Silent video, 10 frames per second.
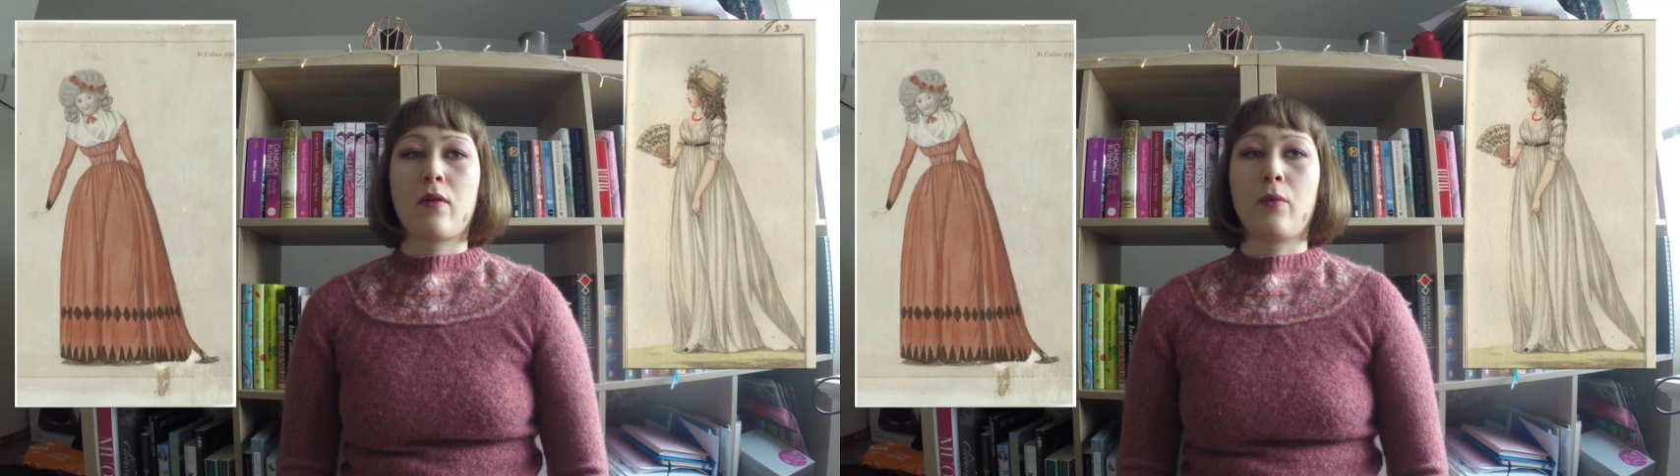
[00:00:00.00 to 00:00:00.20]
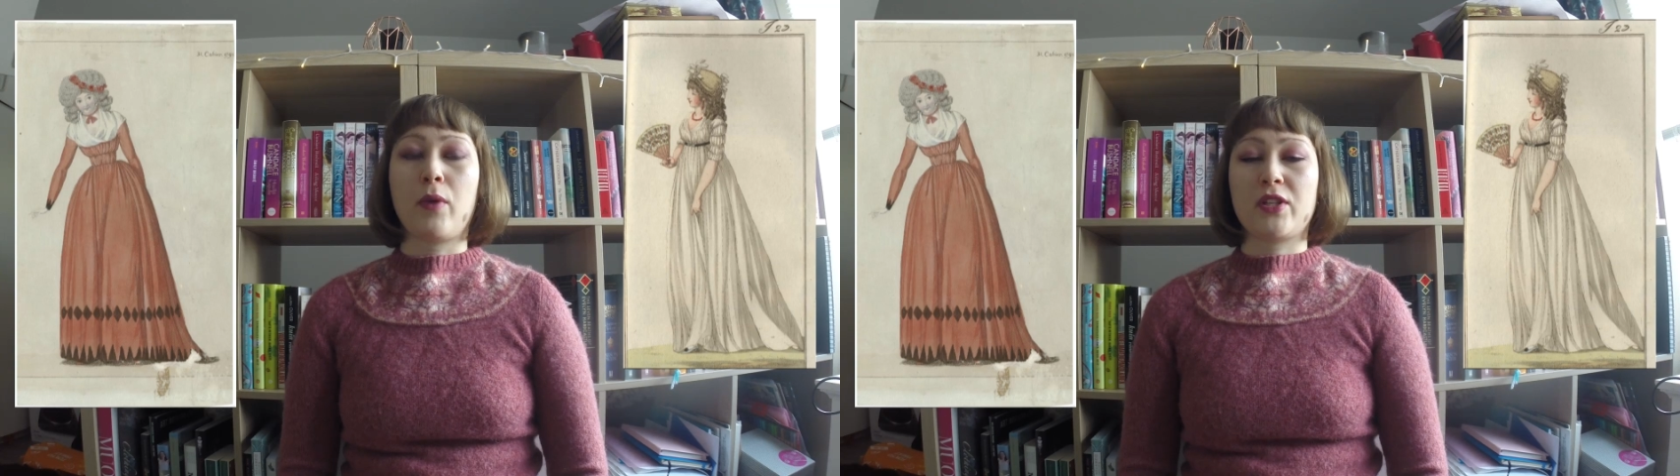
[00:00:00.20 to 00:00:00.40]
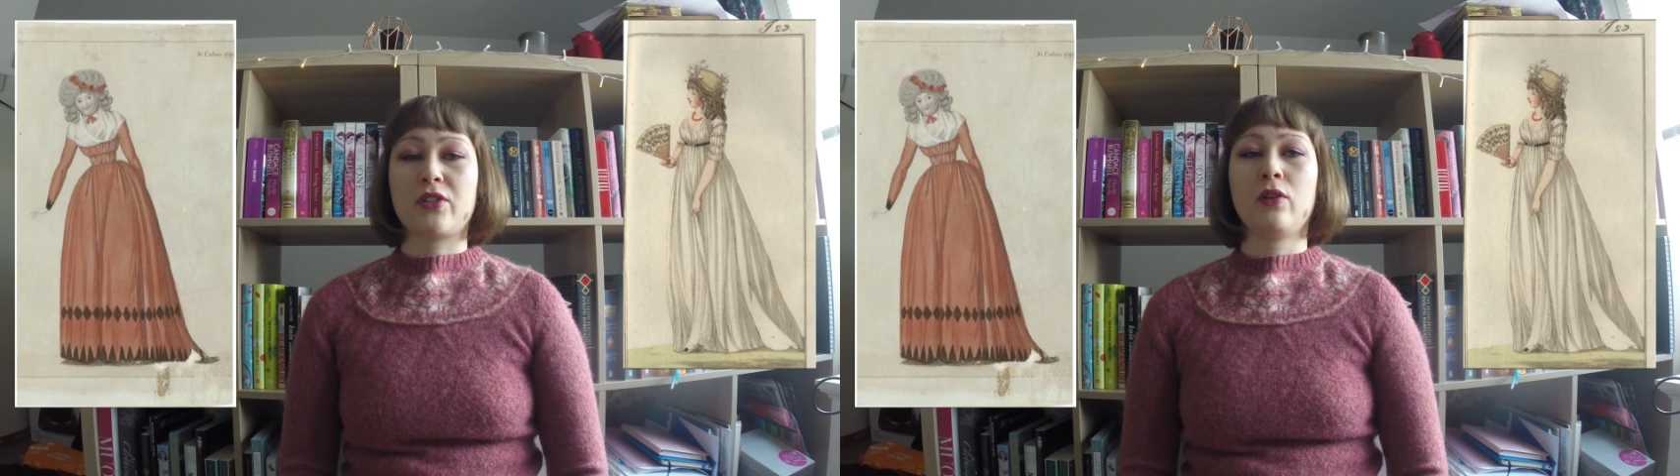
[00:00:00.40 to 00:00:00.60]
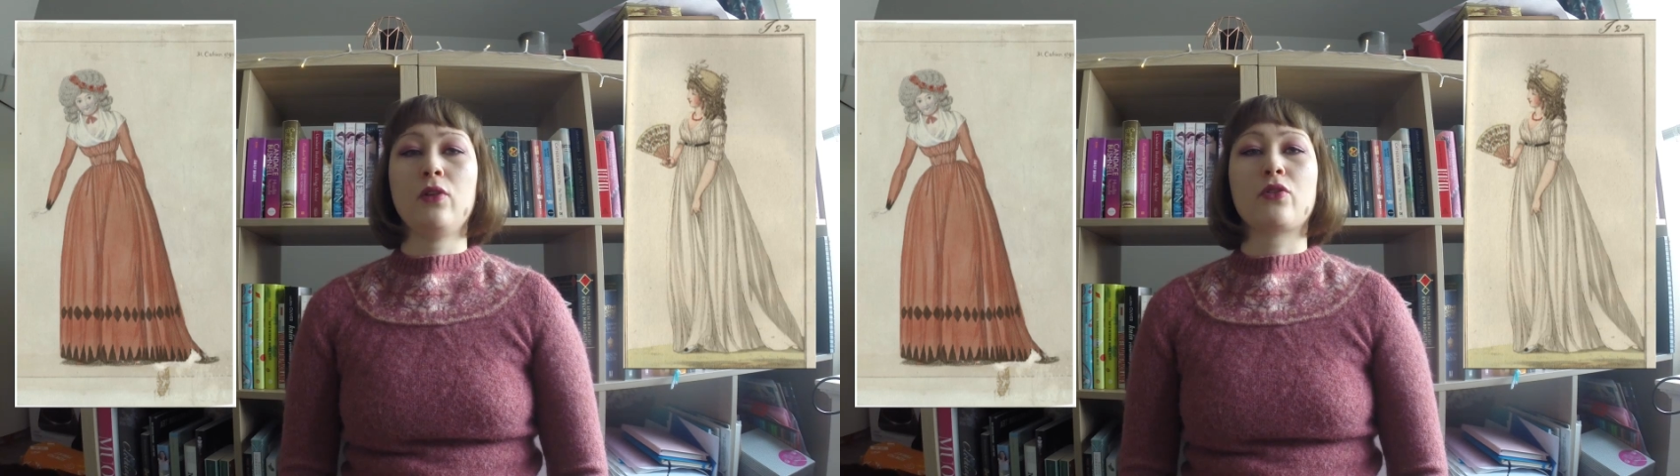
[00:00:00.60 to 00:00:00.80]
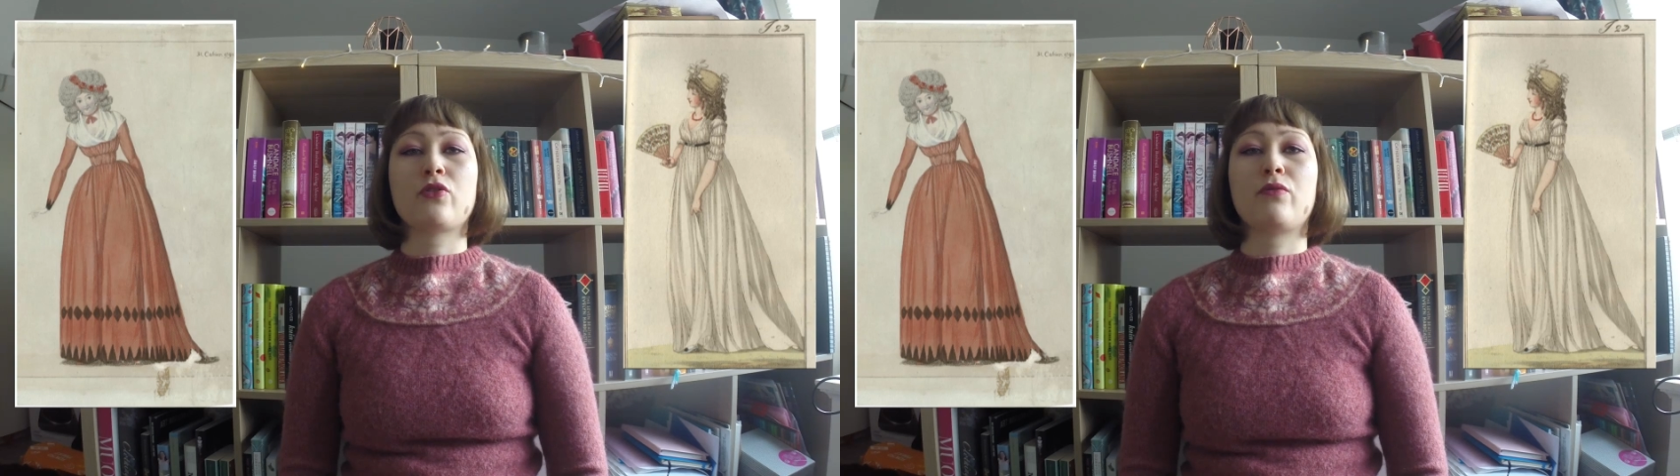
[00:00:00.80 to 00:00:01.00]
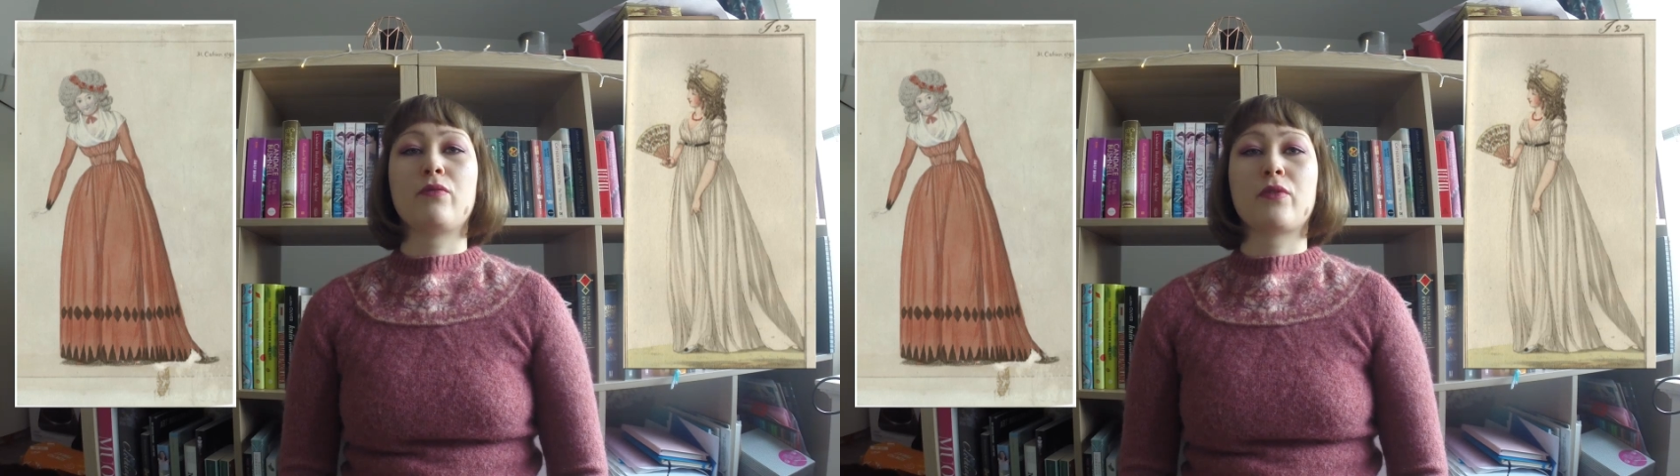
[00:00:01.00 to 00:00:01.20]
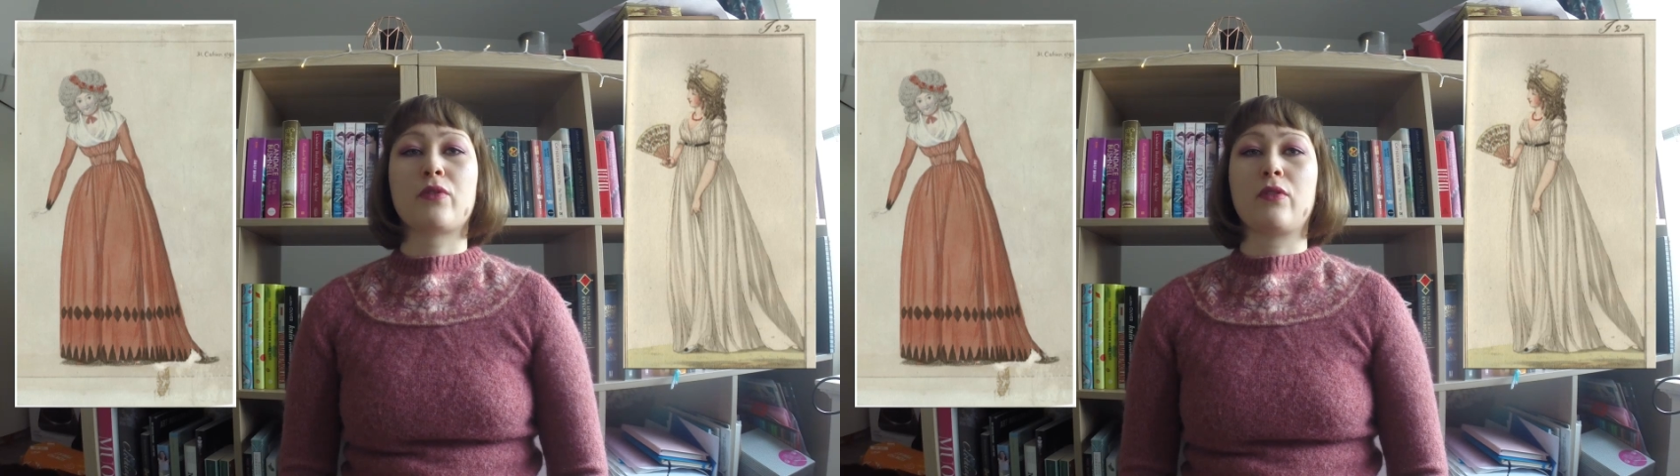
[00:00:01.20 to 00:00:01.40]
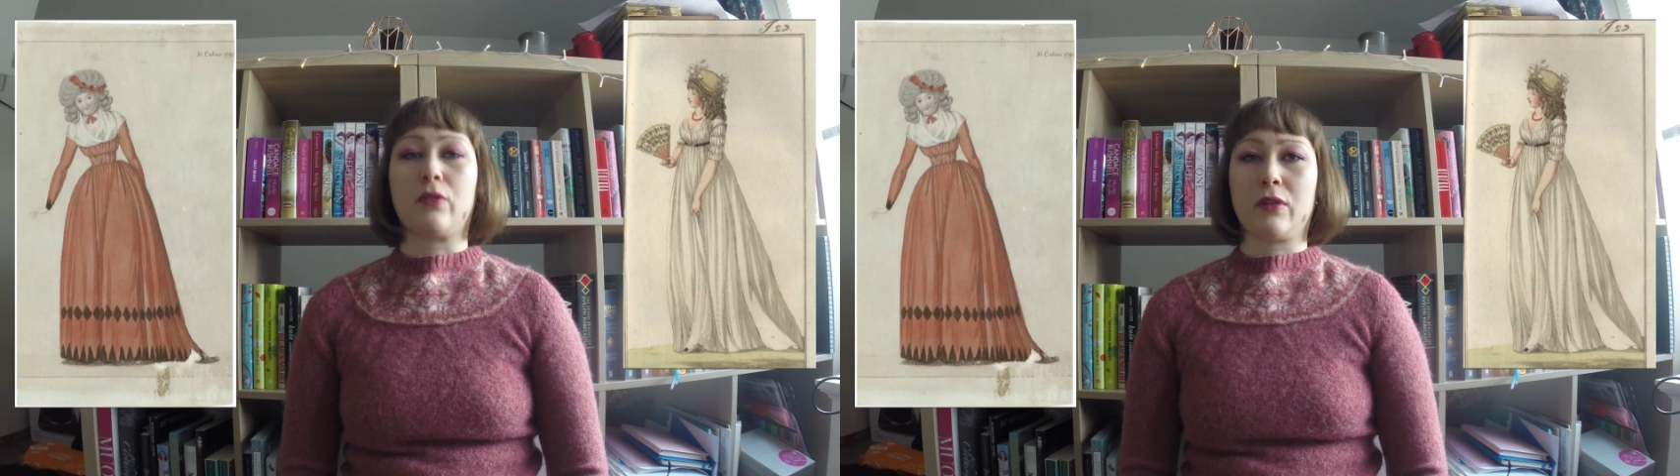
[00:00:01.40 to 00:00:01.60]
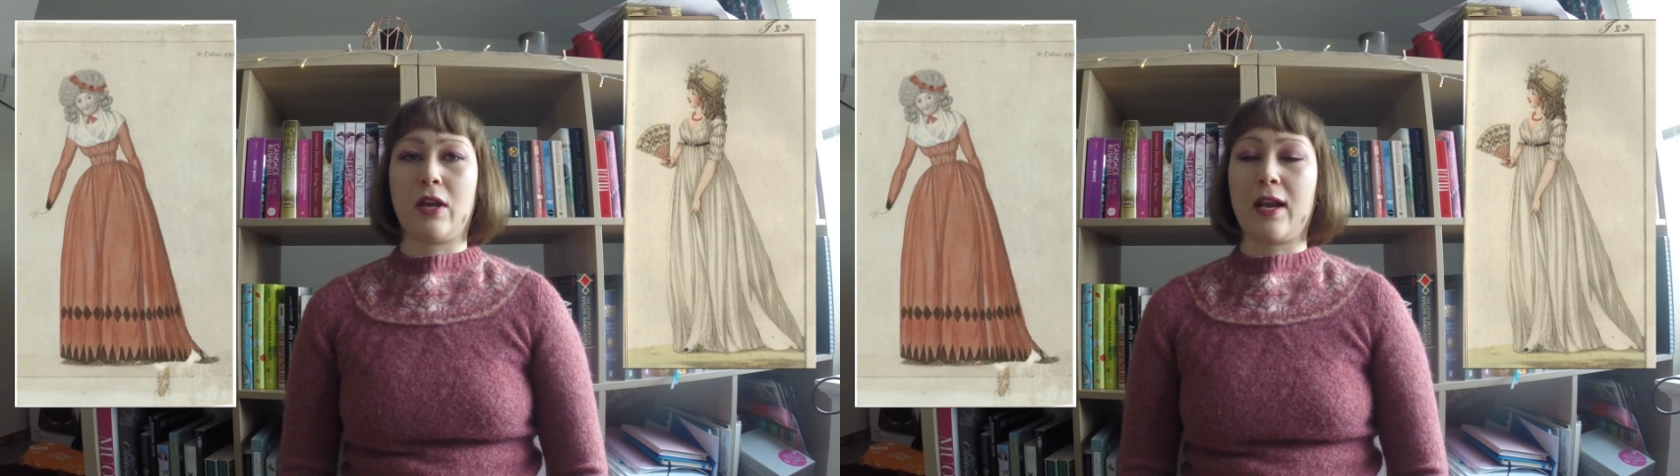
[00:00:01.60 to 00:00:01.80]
which looks, the